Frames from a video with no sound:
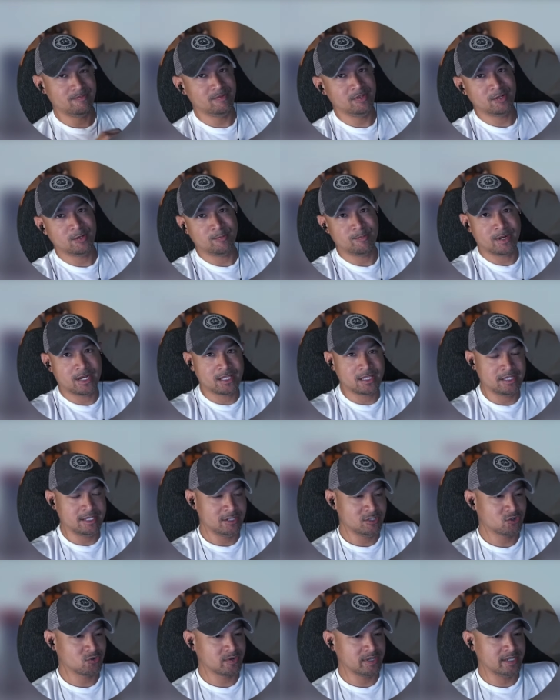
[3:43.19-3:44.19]
bodily
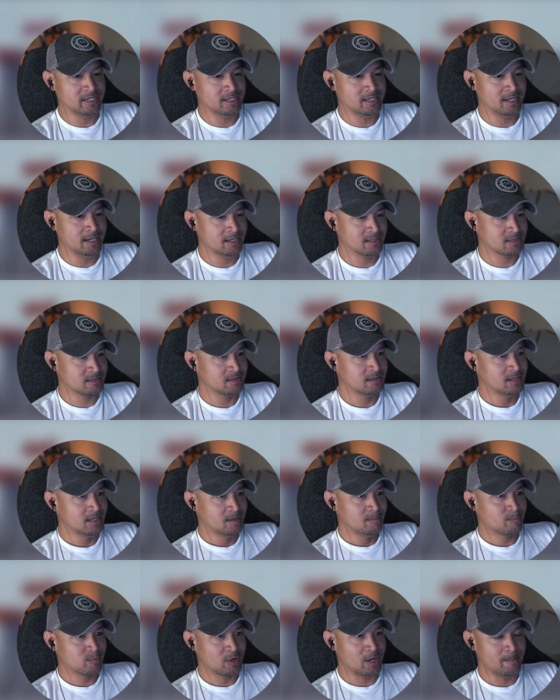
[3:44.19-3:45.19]
injury and death.
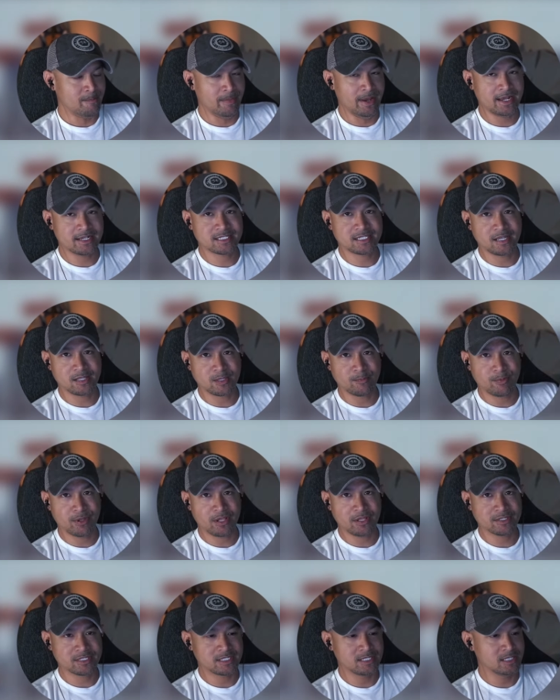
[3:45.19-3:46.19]
Probably max out the
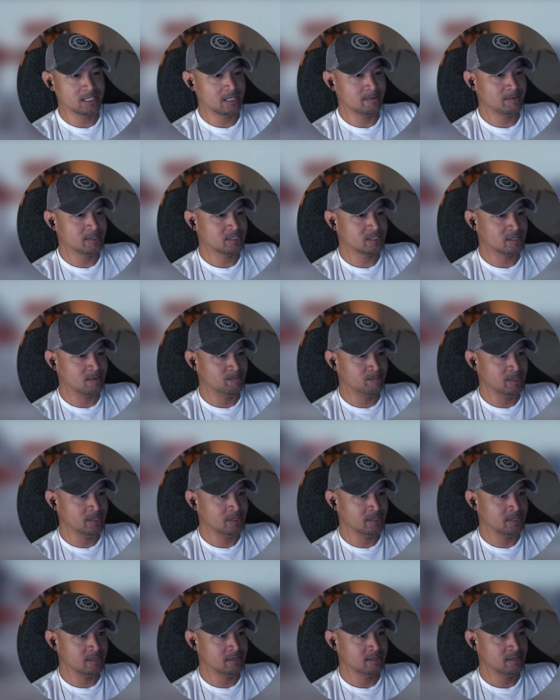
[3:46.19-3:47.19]
policy limits at 1
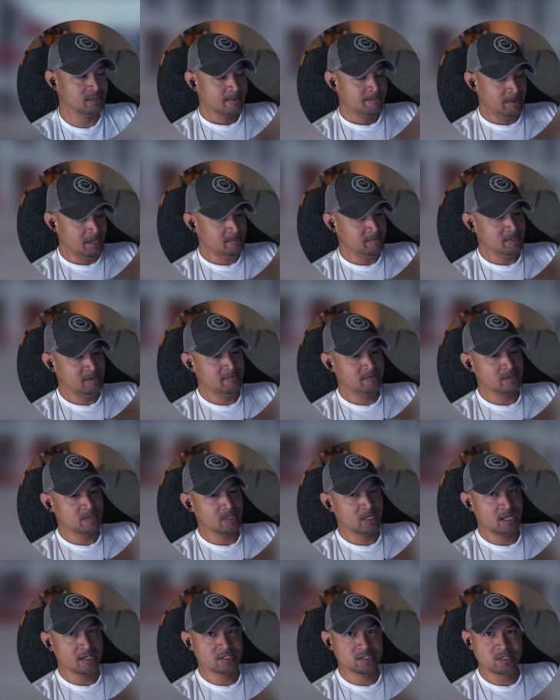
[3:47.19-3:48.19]
million. Maybe even a
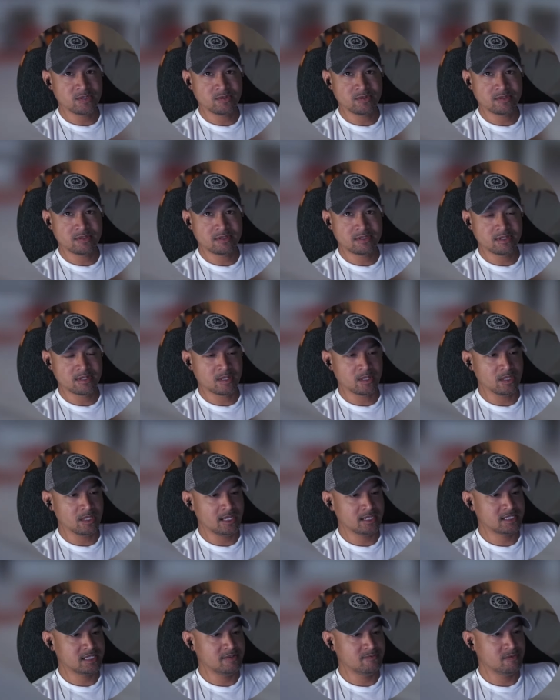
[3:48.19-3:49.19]
lawsuit to
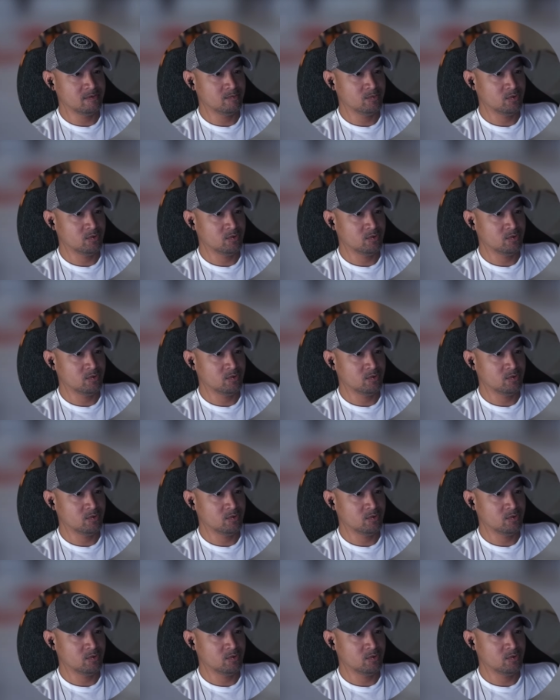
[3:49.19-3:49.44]
collect even